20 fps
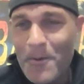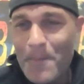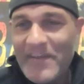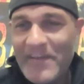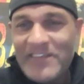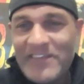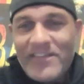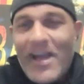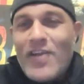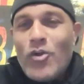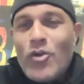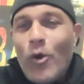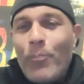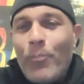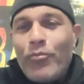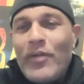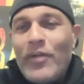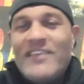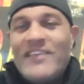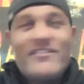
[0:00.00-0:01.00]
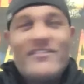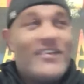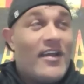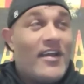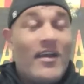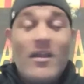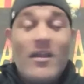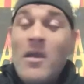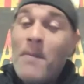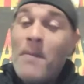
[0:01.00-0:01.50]
It's got no place in
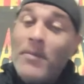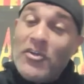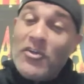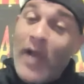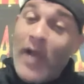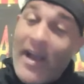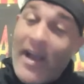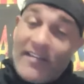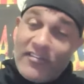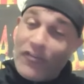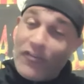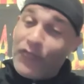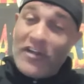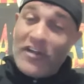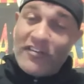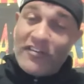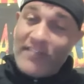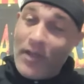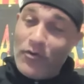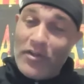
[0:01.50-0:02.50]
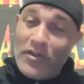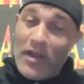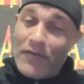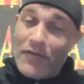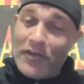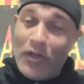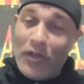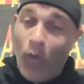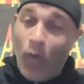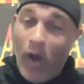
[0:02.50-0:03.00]
it. But you guys are free to say whatever
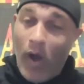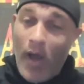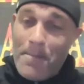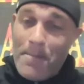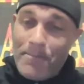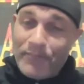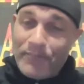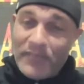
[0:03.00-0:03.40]
you want.